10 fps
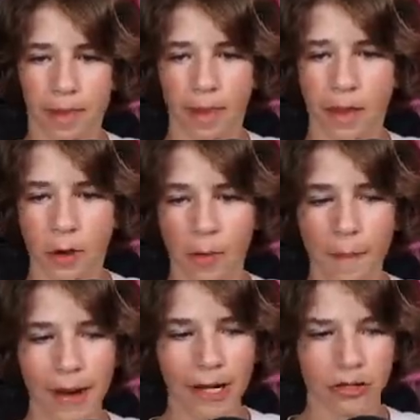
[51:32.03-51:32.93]
Oh, my
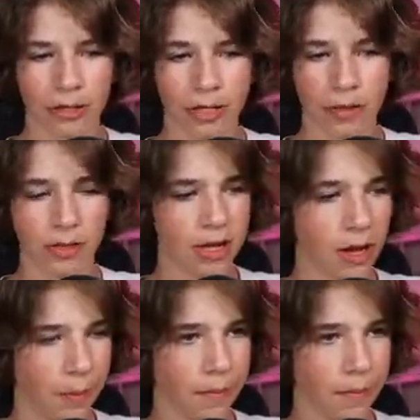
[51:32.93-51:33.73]
manager's here. What's up?